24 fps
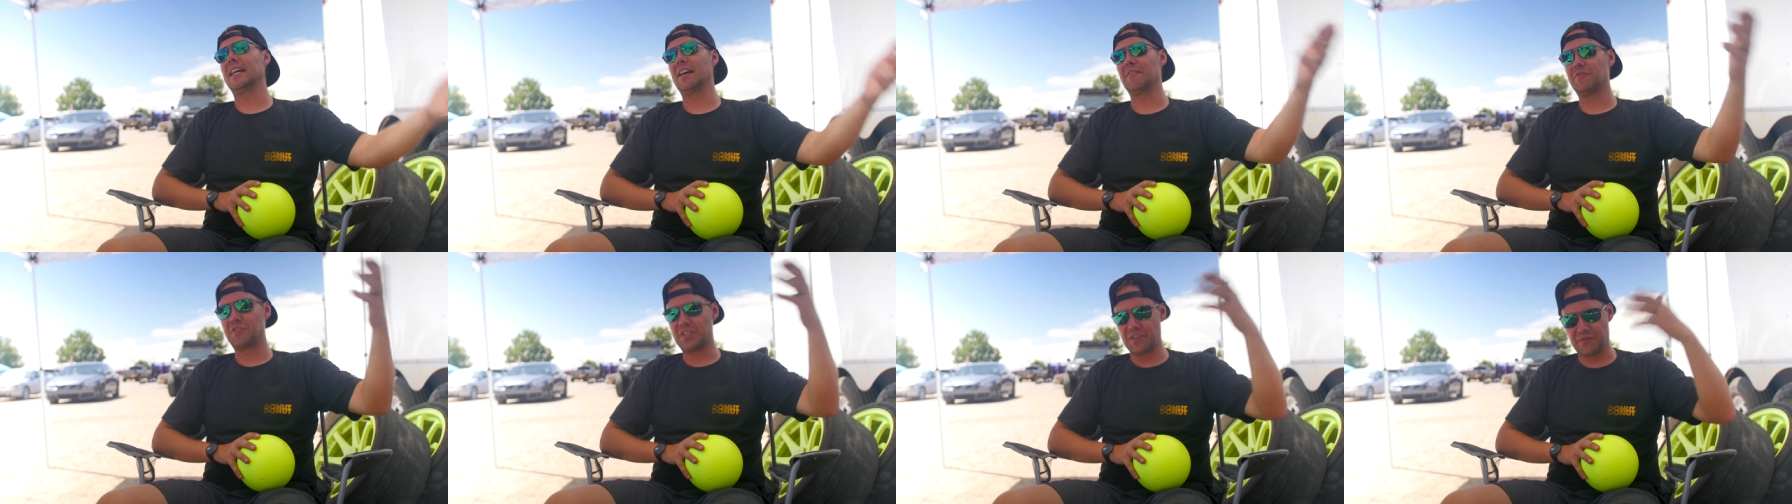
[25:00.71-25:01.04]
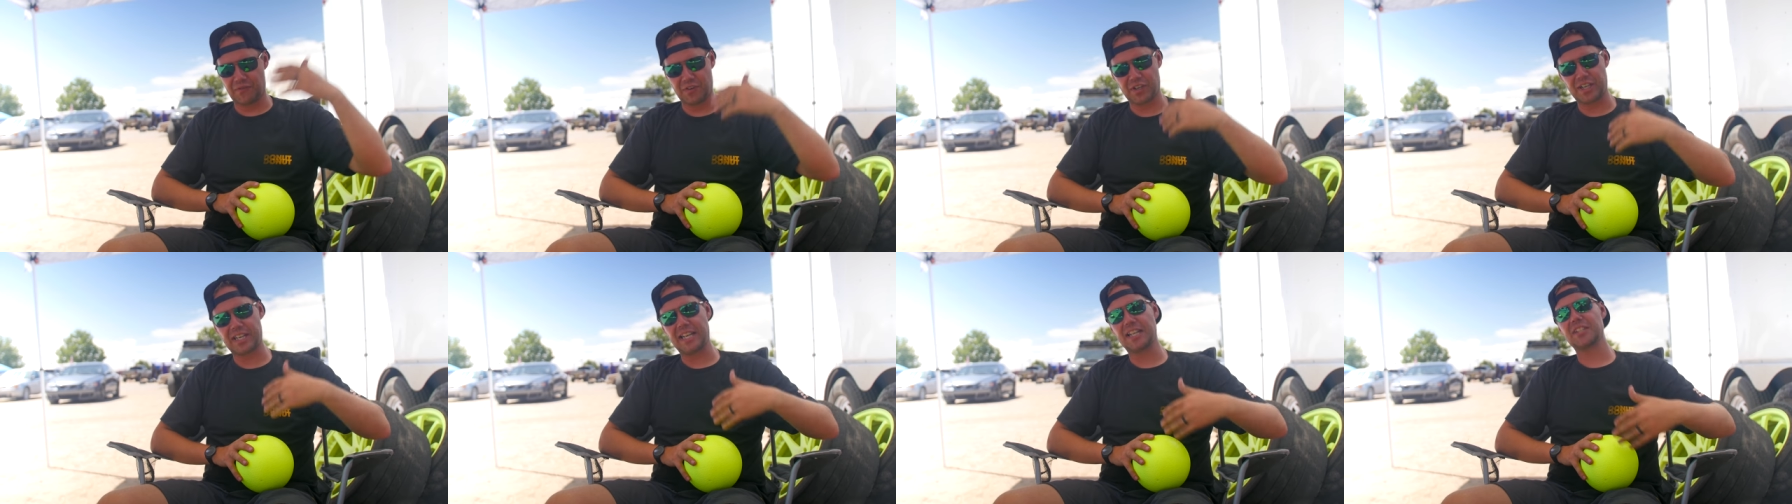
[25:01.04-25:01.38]
have
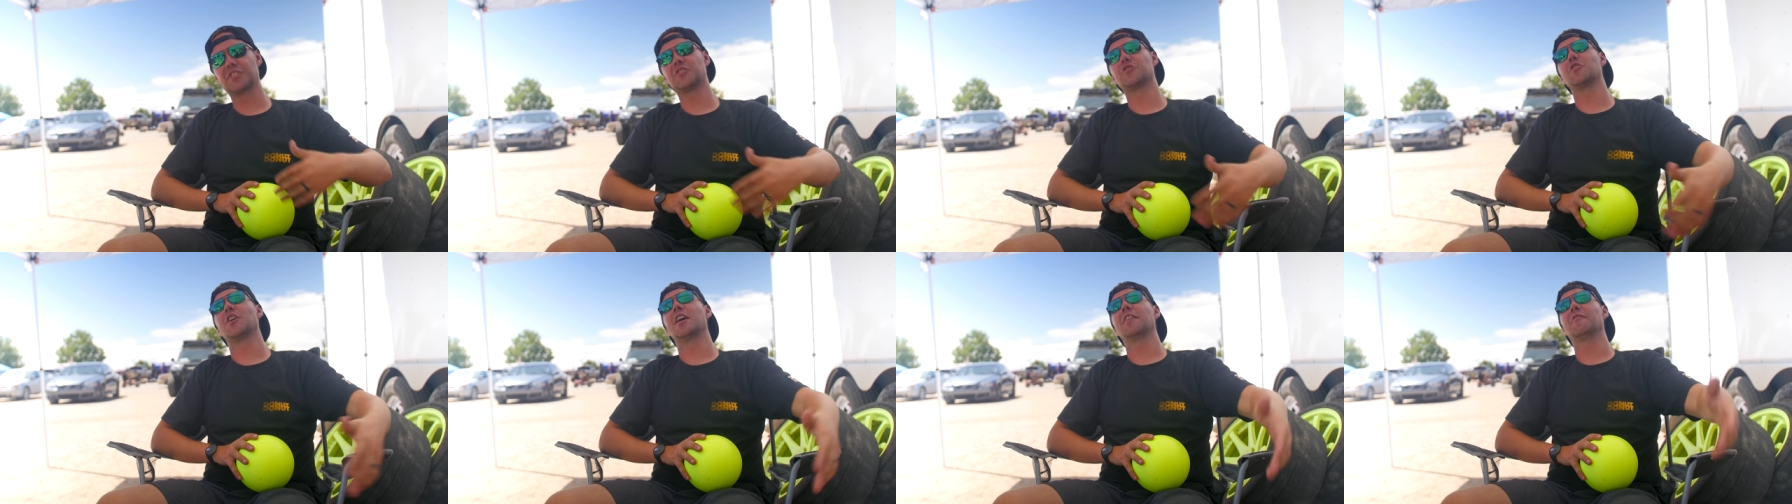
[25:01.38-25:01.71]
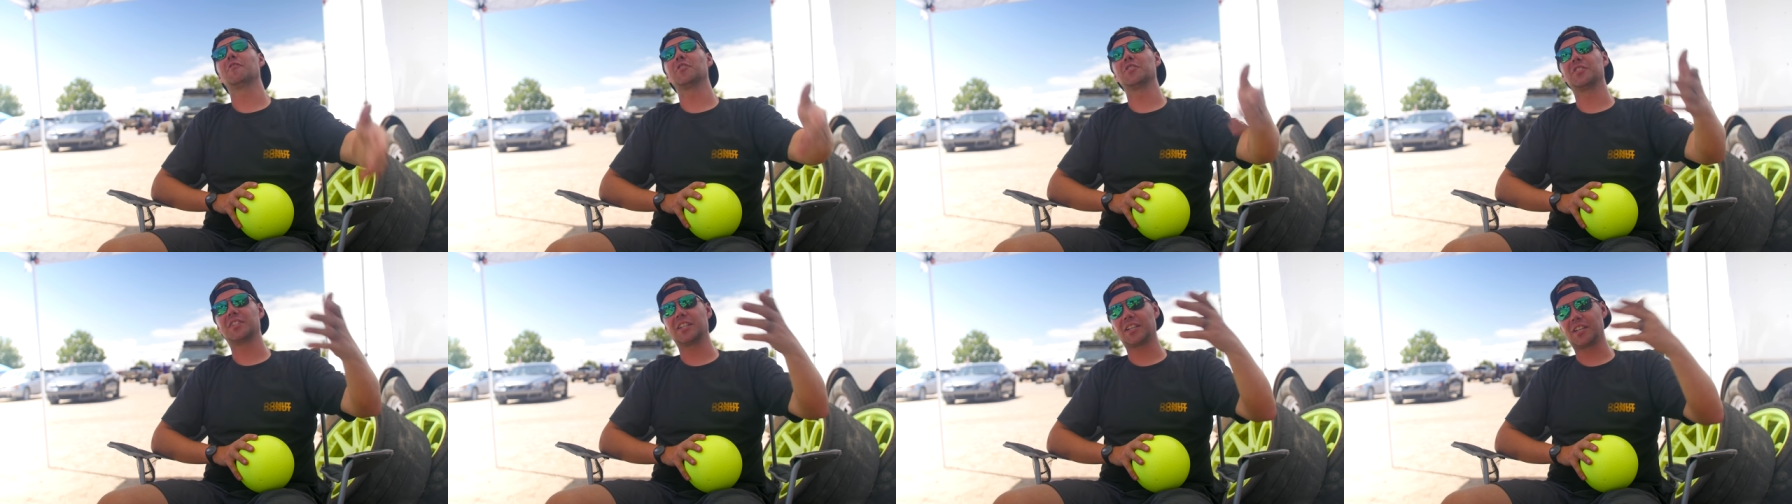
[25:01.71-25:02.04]
different guest
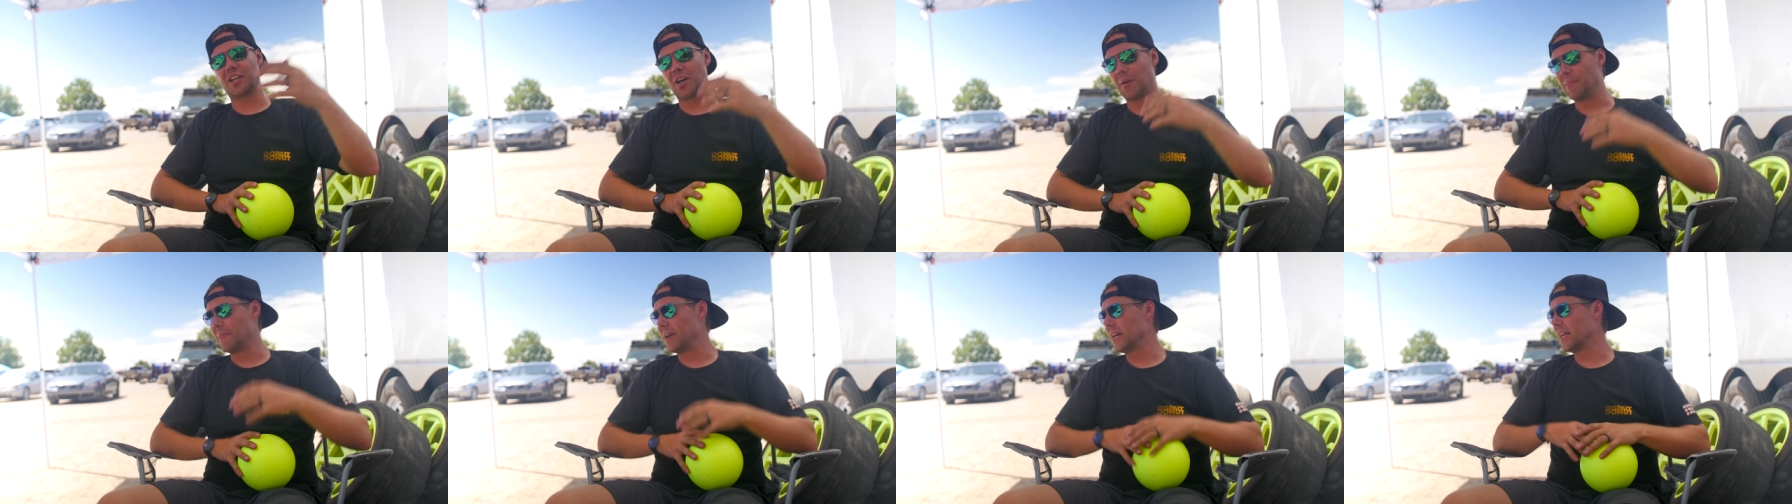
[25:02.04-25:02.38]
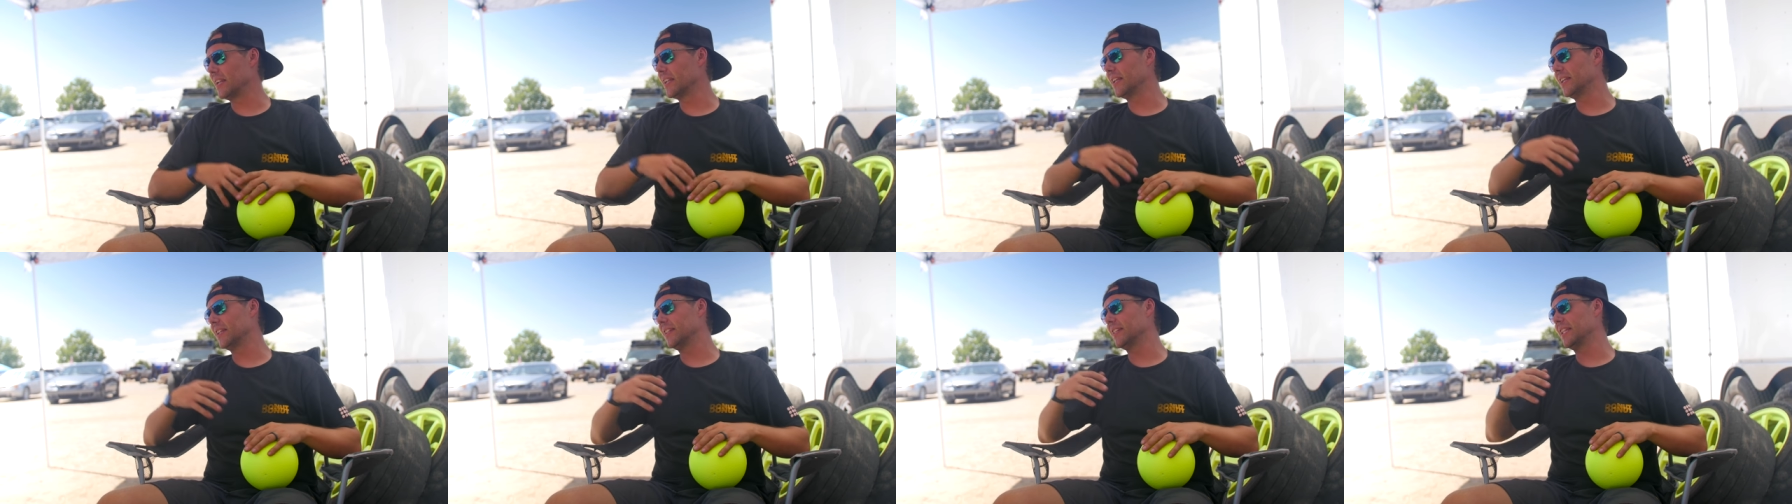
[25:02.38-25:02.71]
drivers that come
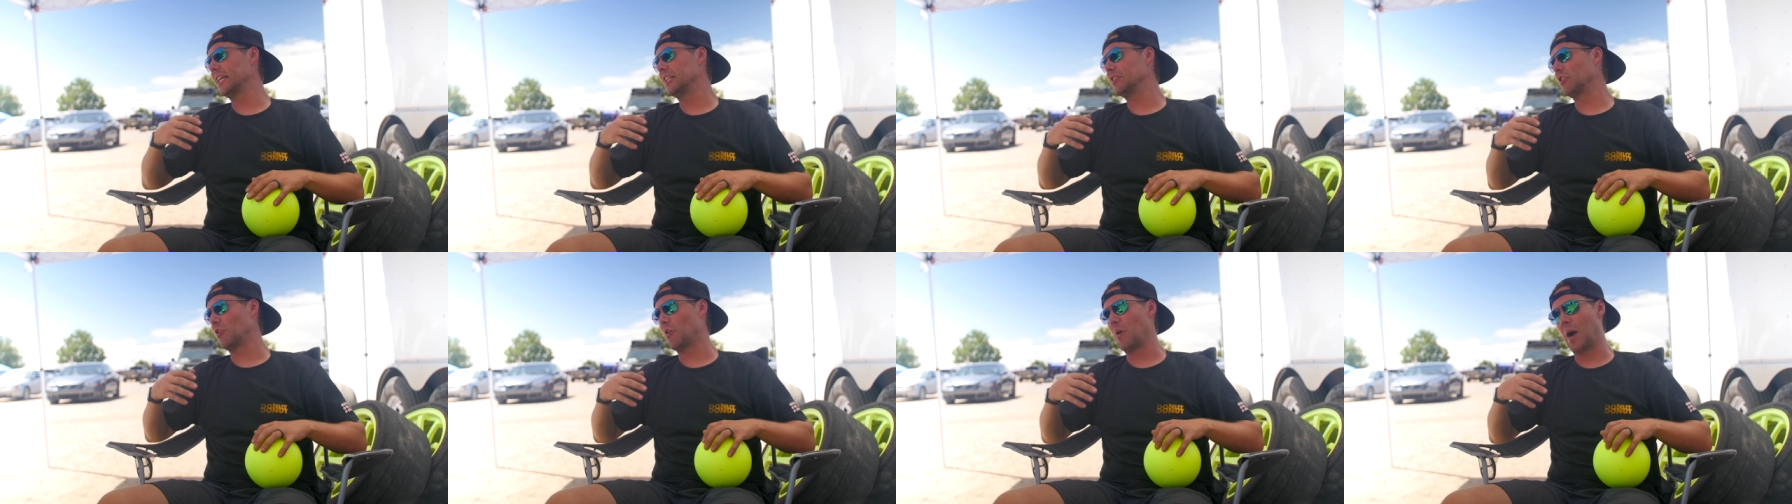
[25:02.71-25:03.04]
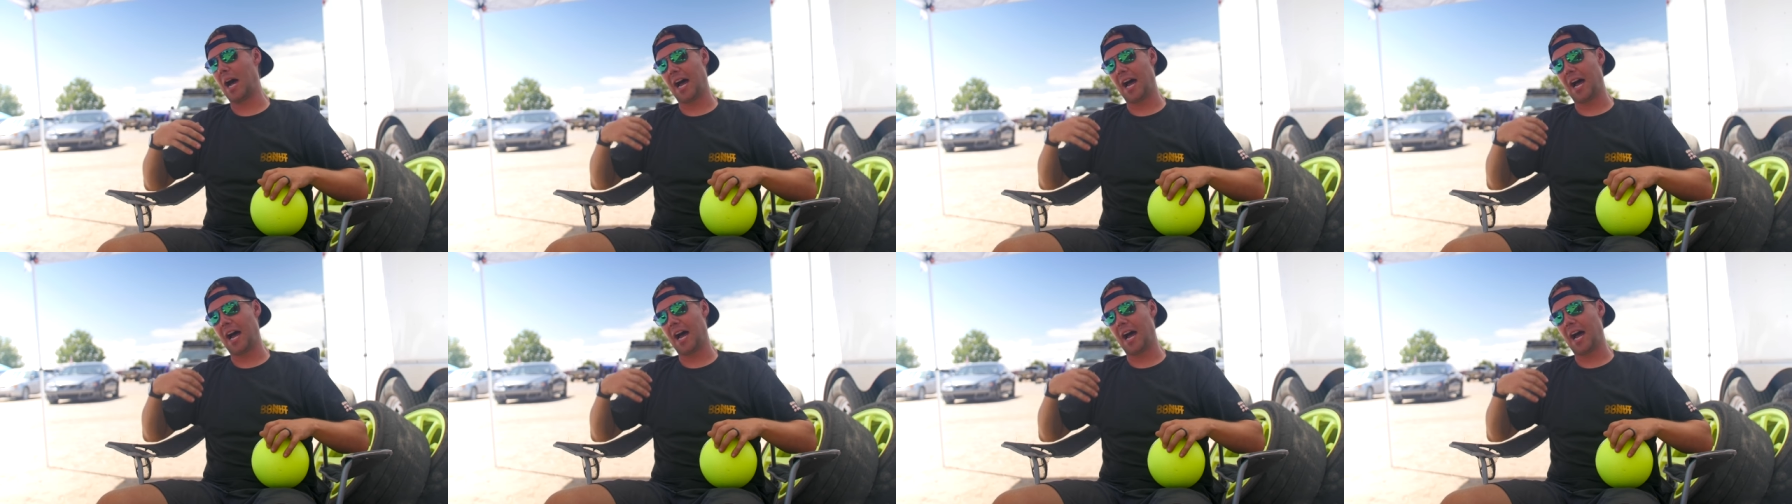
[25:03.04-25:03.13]
in and they don't